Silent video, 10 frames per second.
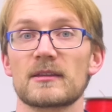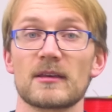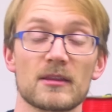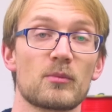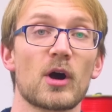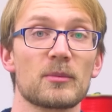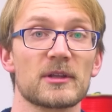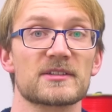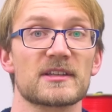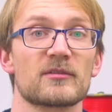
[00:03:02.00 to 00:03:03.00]
The other
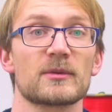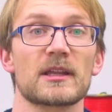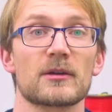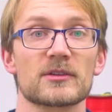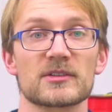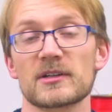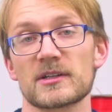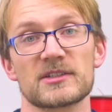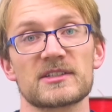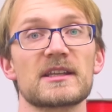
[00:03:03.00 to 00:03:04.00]
popular set of materials
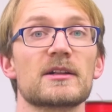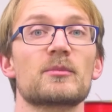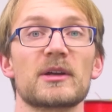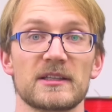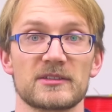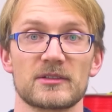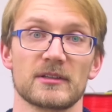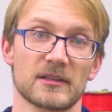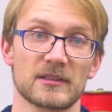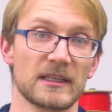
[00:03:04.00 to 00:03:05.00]
are steel-based,
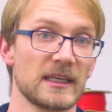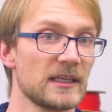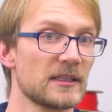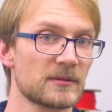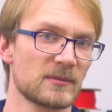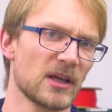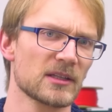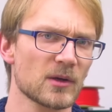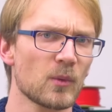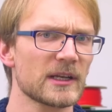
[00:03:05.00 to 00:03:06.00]
conducting heat
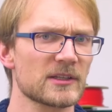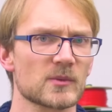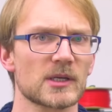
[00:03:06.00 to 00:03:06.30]
not quite as